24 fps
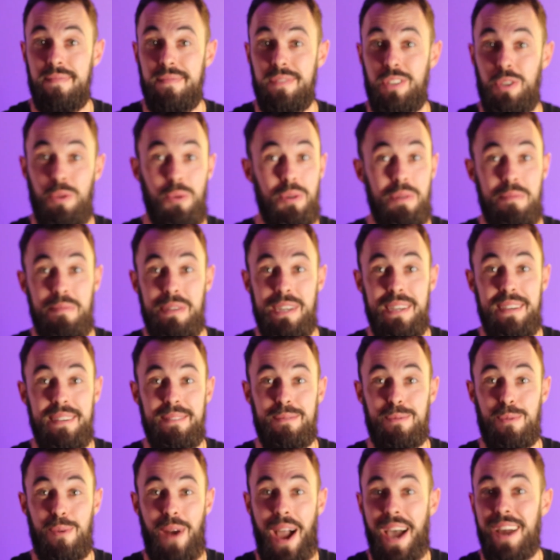You would be
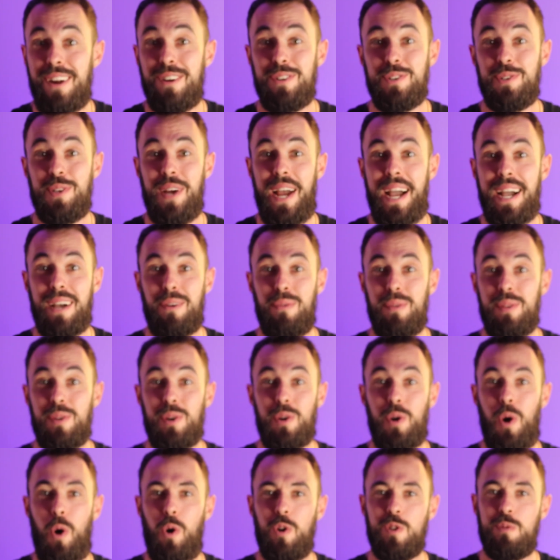right on track with
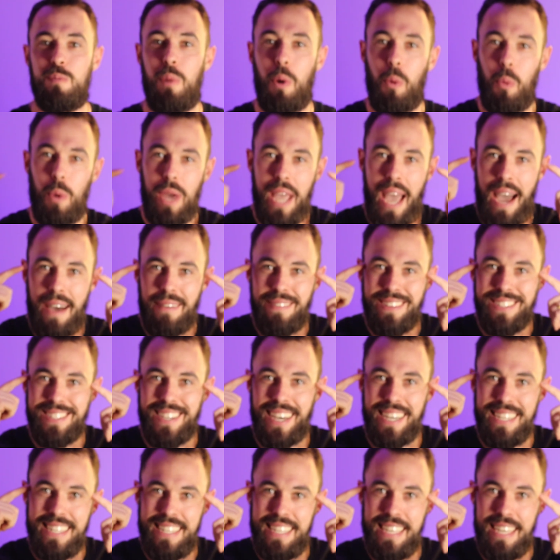your goals. But we have this
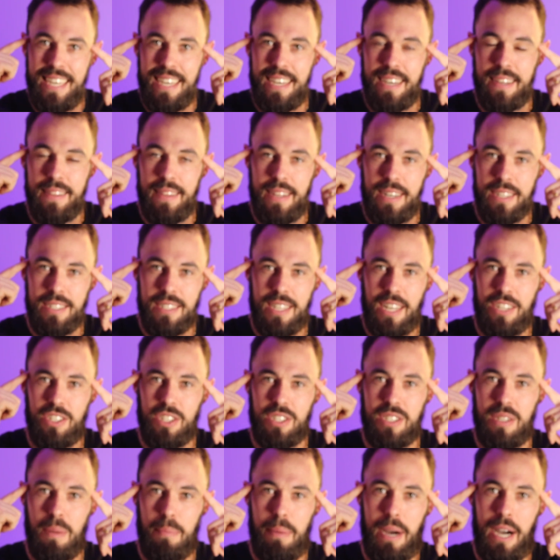idea that it's not
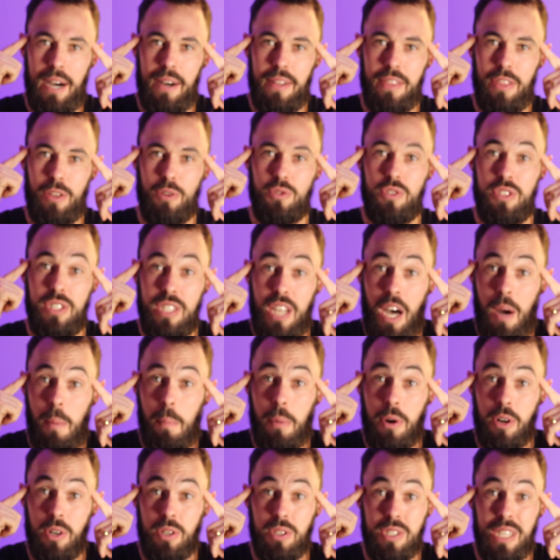just about those
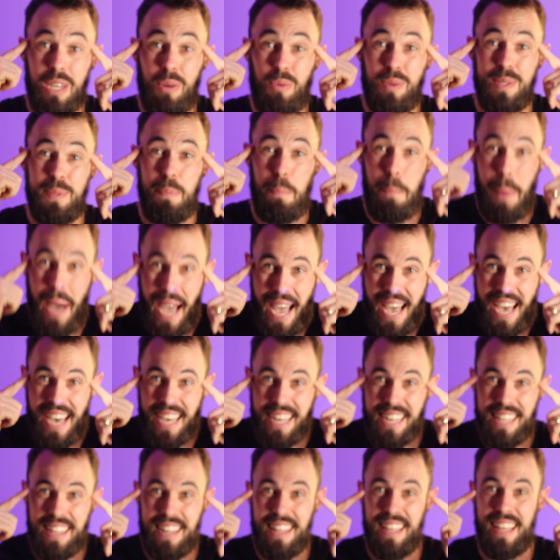numbers. It was
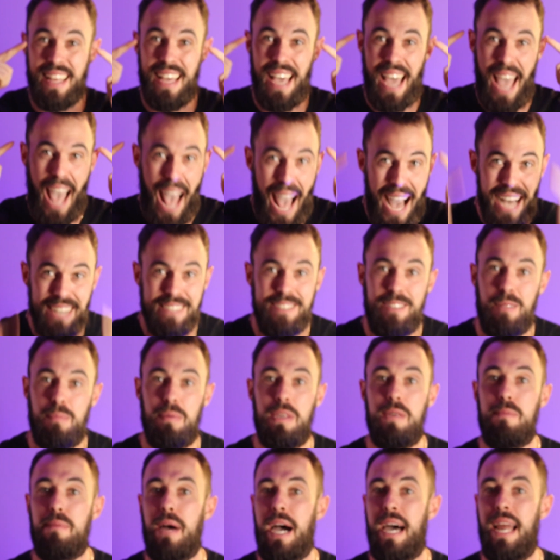bad and it has to
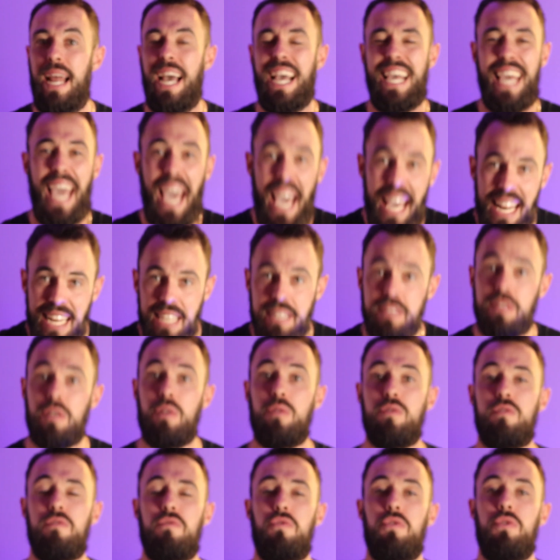be bad. I can't eat
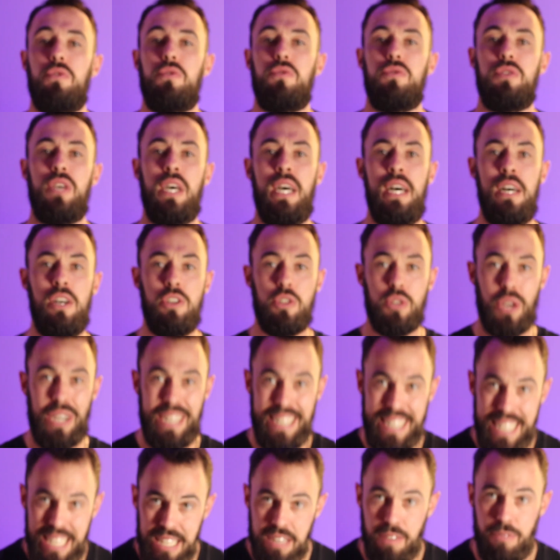those foods, so I
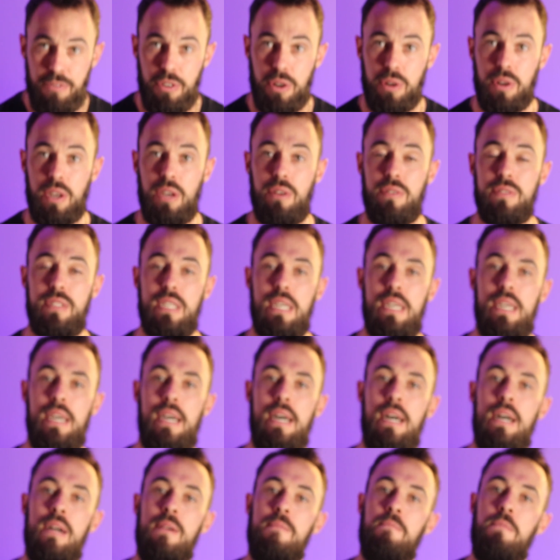need to feel guilty.
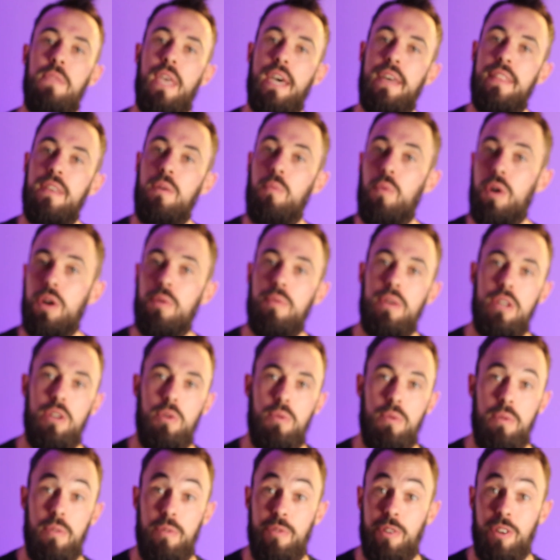And then what do
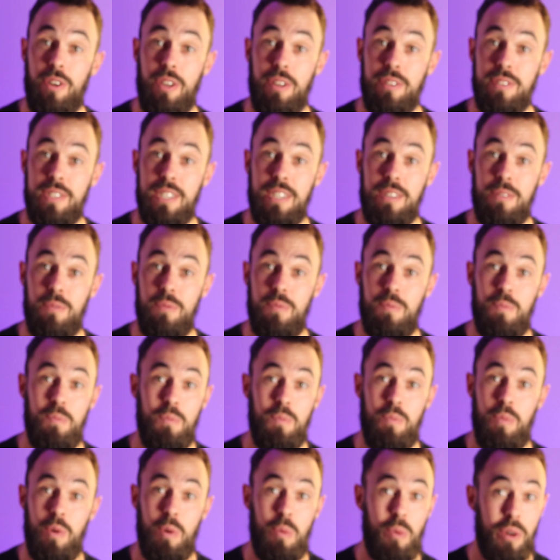when we feel guilty?
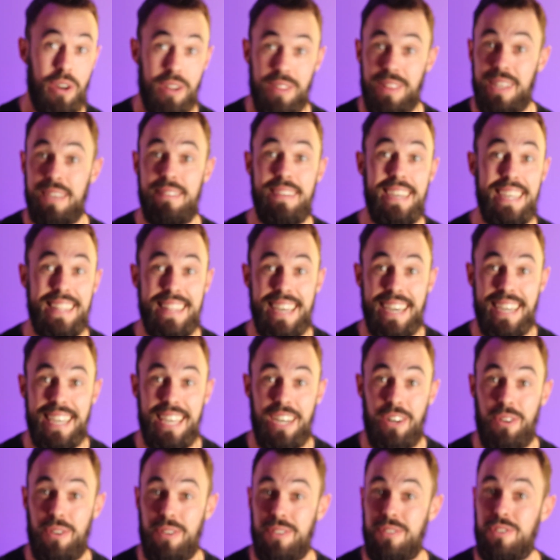We want to alleviate that
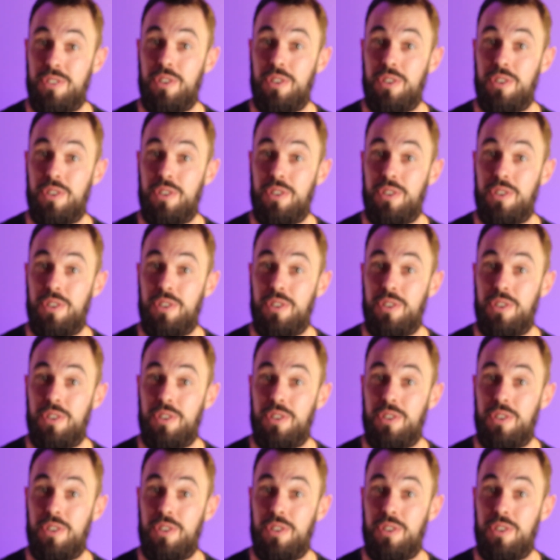guilt.